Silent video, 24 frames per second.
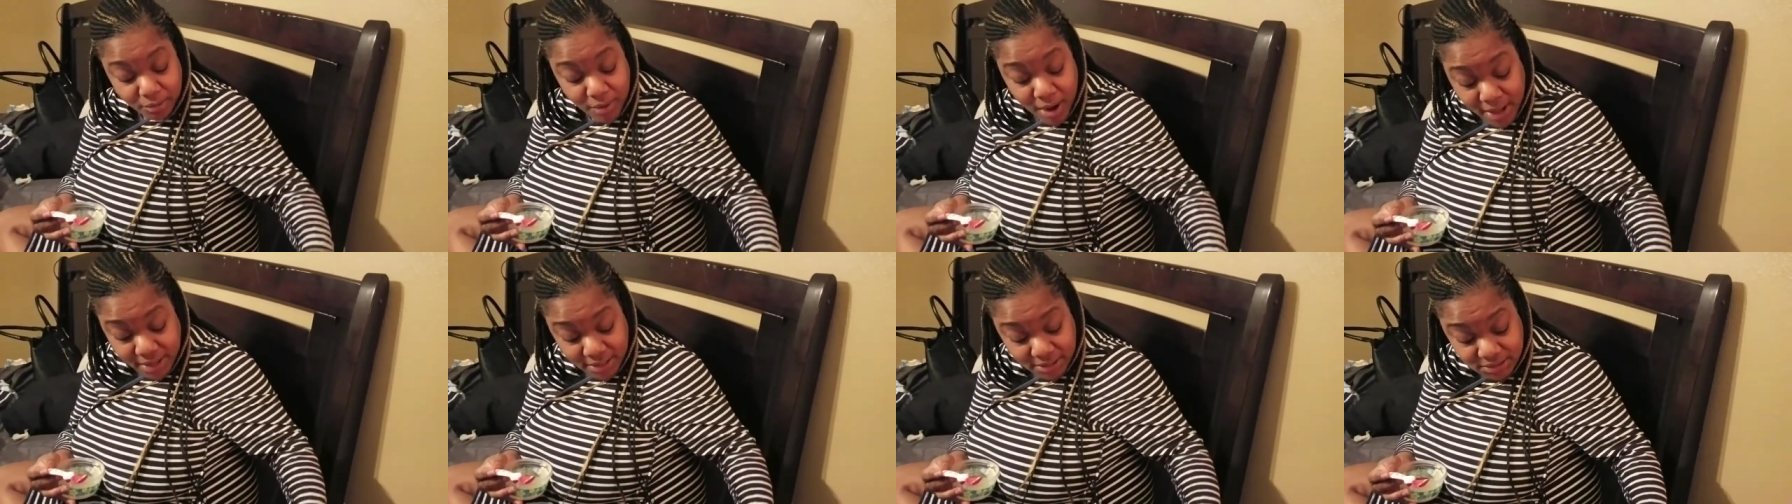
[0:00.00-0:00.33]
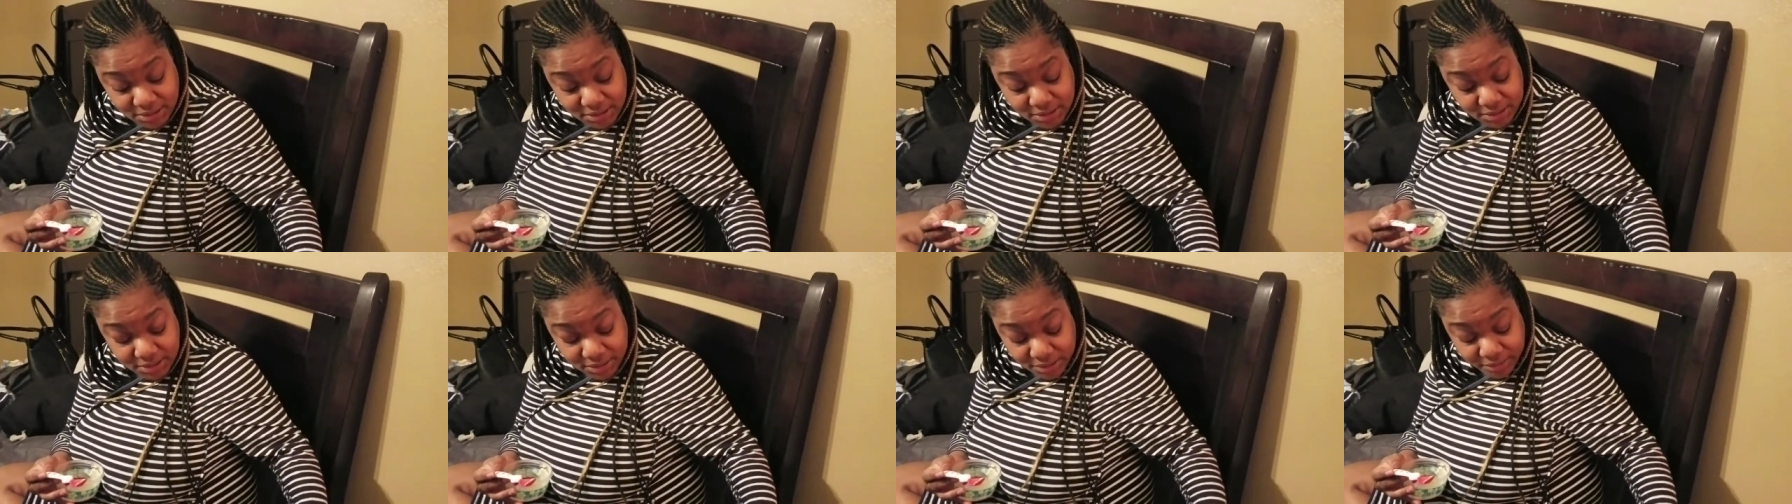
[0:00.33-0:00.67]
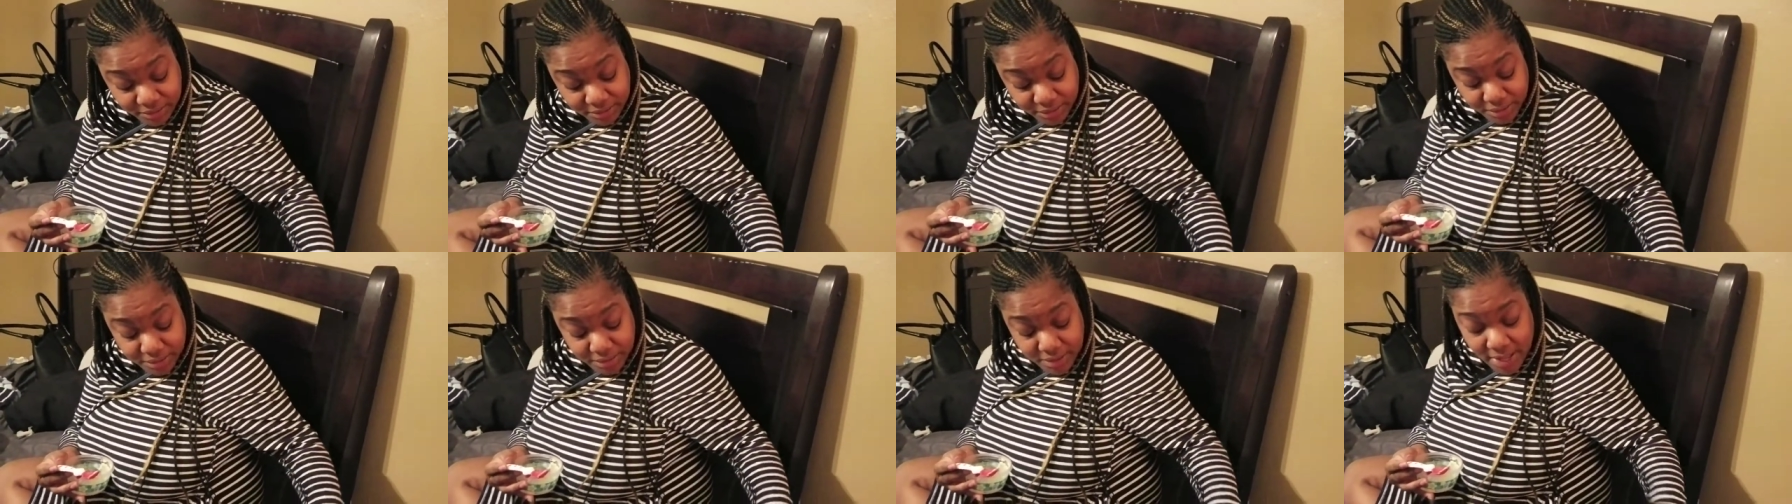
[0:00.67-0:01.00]
rice
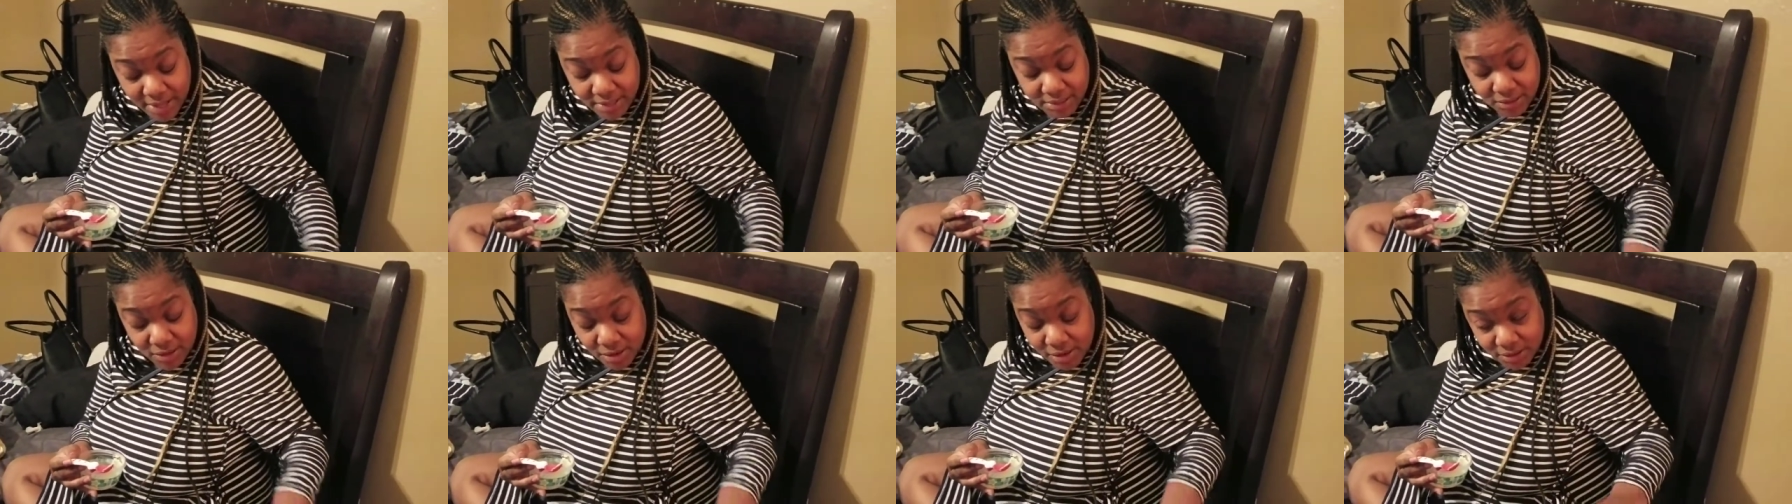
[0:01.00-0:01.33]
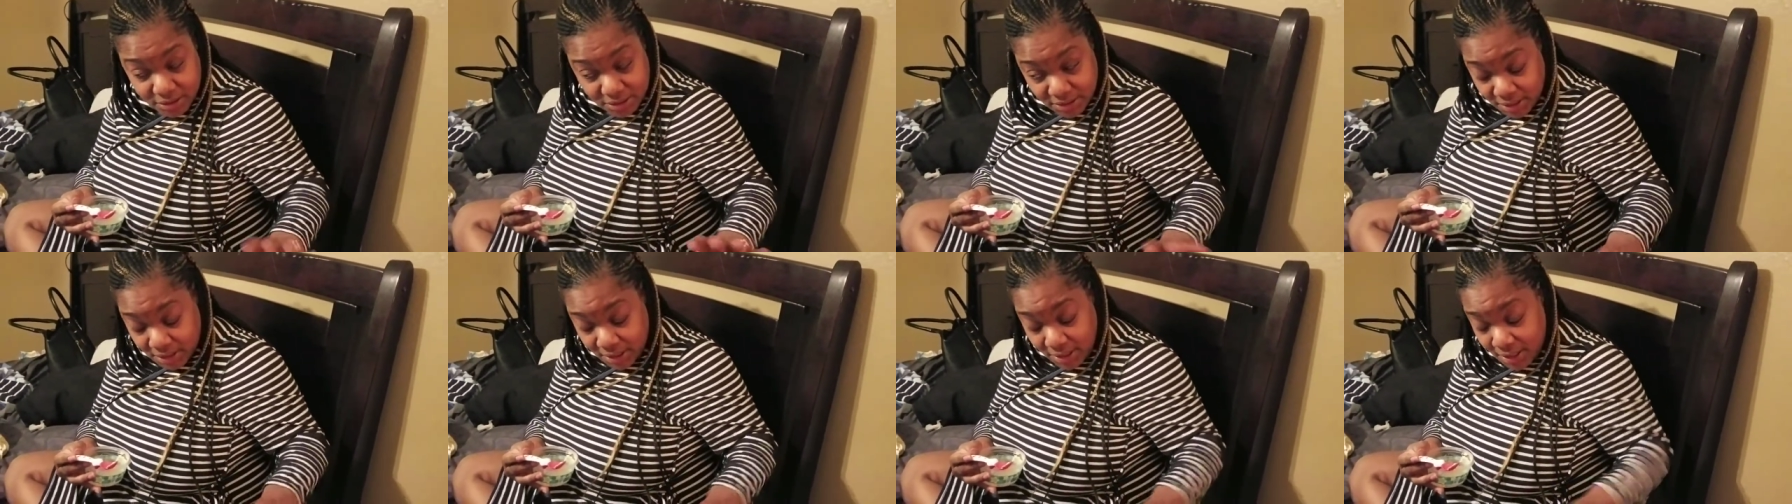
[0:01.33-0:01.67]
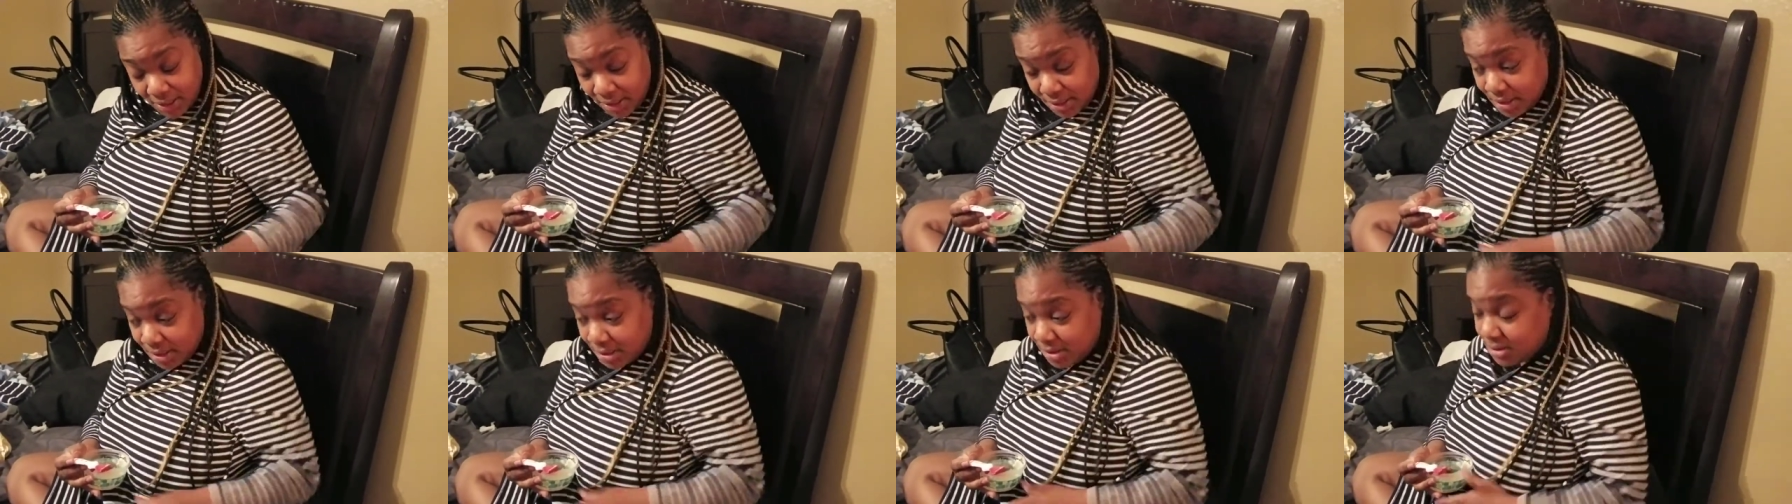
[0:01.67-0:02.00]
cereal has
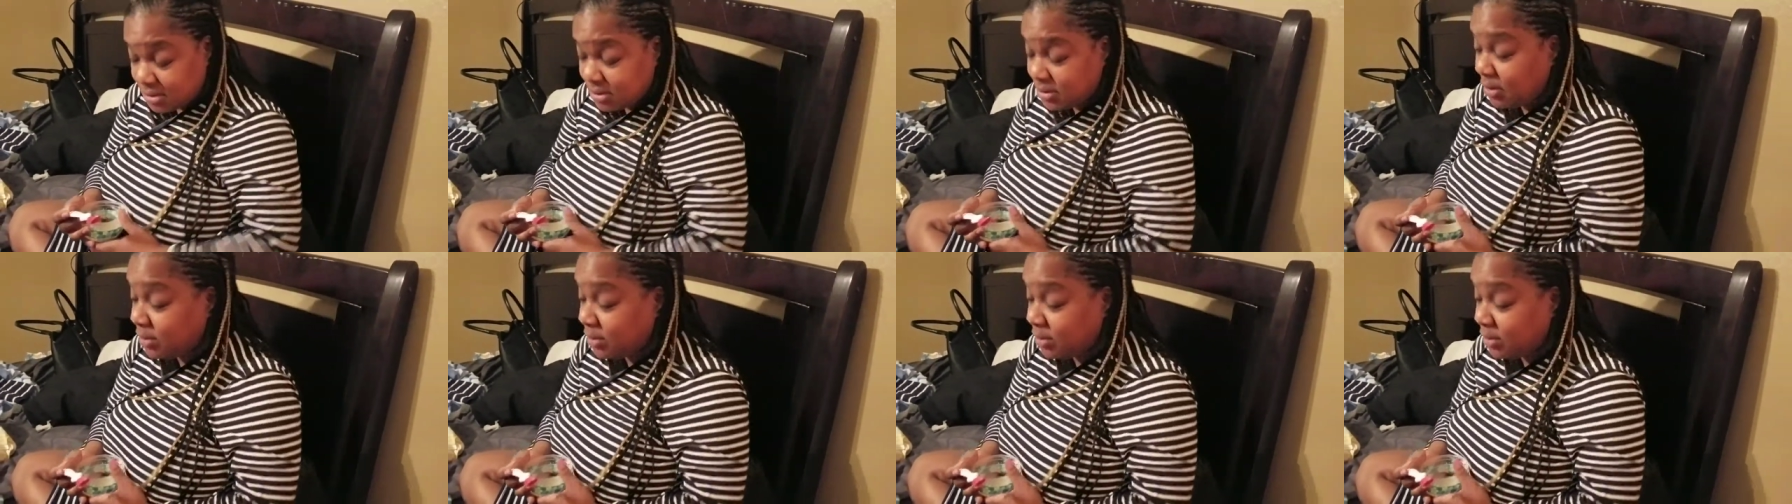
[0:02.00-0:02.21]
arsenic in it.